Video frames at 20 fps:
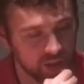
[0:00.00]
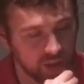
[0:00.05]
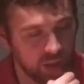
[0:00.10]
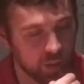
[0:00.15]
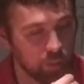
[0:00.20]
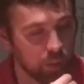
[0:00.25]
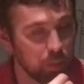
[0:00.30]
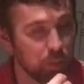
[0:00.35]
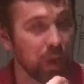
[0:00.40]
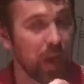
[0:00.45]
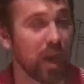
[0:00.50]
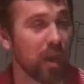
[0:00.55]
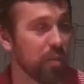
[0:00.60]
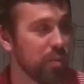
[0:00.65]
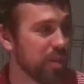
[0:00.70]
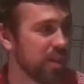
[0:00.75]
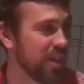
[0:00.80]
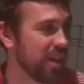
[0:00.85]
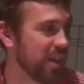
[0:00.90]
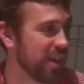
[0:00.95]
a
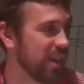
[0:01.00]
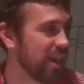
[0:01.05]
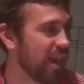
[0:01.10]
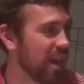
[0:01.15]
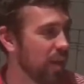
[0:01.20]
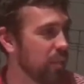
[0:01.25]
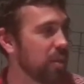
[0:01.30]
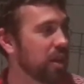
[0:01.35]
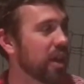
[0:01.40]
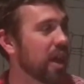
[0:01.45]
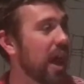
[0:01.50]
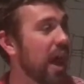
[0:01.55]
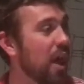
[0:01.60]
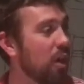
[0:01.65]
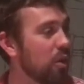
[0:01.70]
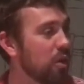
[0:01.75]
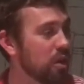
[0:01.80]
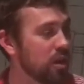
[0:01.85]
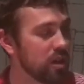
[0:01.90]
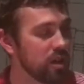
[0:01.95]
baby, I'm a
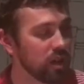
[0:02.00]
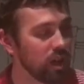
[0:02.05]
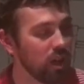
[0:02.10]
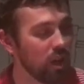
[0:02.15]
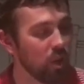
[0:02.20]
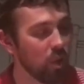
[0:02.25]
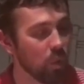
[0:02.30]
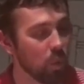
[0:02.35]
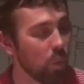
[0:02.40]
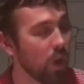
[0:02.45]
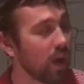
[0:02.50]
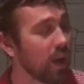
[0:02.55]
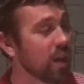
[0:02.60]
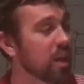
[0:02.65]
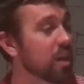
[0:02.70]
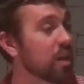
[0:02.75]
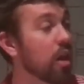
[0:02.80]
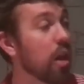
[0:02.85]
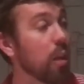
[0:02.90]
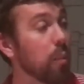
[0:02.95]
coward when
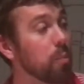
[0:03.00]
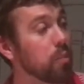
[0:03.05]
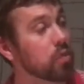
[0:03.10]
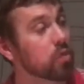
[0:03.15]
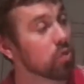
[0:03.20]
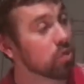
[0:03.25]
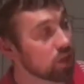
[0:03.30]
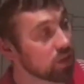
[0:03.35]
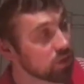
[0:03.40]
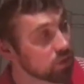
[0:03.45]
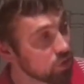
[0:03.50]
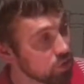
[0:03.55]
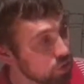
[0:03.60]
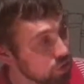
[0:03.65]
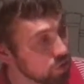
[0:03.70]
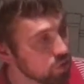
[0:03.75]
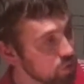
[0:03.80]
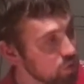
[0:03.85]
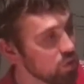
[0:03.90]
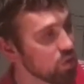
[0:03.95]
it comes
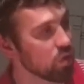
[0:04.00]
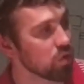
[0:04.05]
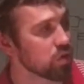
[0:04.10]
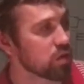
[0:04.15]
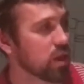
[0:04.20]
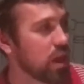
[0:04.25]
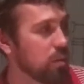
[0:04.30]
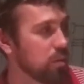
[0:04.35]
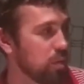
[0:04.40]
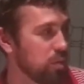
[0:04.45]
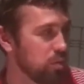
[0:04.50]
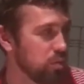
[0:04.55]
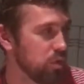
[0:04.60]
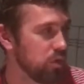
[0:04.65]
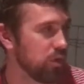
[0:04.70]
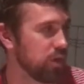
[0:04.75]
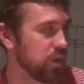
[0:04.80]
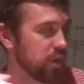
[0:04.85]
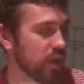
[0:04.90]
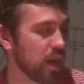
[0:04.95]
to those type of
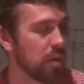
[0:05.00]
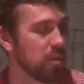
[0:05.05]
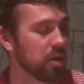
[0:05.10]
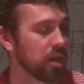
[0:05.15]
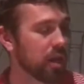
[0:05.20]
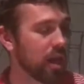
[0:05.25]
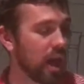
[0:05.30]
movies. I'm a